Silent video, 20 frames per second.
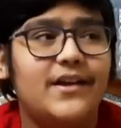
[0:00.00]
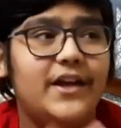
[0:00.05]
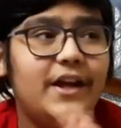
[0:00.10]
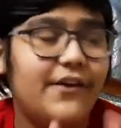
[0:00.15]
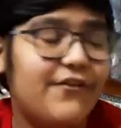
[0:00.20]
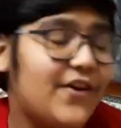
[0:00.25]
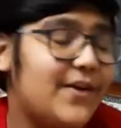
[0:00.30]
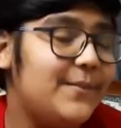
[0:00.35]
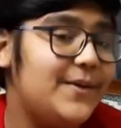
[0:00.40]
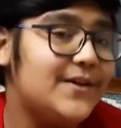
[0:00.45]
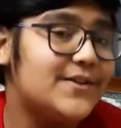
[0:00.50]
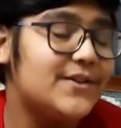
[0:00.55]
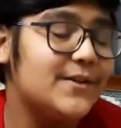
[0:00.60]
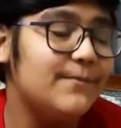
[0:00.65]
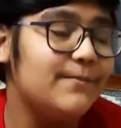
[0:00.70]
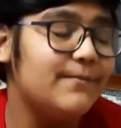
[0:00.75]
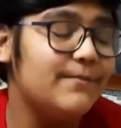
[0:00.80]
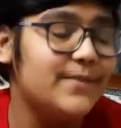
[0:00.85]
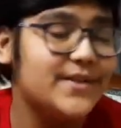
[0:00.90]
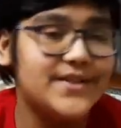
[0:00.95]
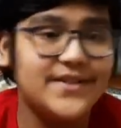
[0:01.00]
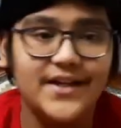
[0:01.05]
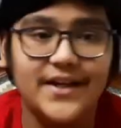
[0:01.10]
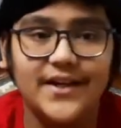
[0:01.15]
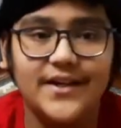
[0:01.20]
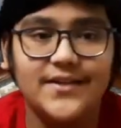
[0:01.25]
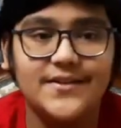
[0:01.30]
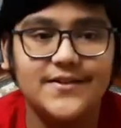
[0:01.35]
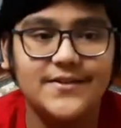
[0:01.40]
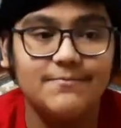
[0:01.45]
If I made some
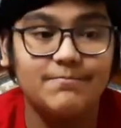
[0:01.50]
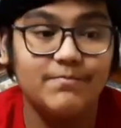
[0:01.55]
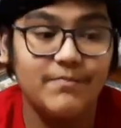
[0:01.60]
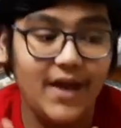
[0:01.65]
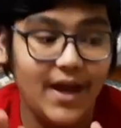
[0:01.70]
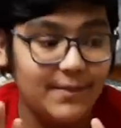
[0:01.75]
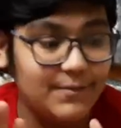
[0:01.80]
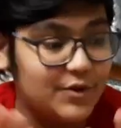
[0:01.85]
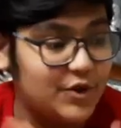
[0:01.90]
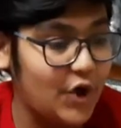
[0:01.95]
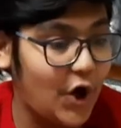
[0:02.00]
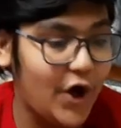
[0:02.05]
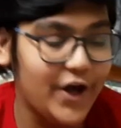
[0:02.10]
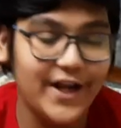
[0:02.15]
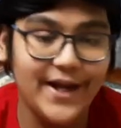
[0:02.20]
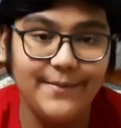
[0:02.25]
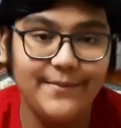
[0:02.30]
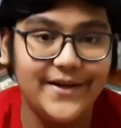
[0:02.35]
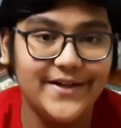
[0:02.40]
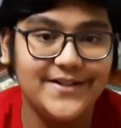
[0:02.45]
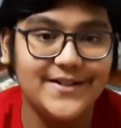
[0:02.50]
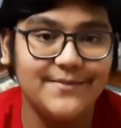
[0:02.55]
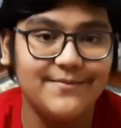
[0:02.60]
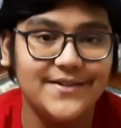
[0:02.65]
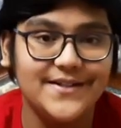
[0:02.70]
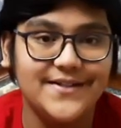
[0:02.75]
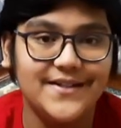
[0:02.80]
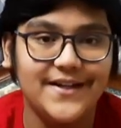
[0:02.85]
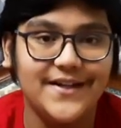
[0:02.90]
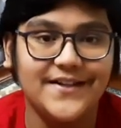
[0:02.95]
mistakes, I'm sure I made some
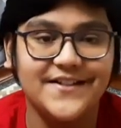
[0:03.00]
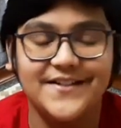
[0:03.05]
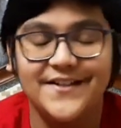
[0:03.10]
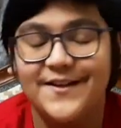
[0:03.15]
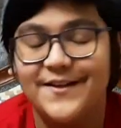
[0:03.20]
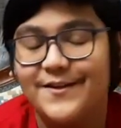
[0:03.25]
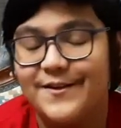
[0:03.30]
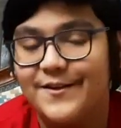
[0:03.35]
mistakes.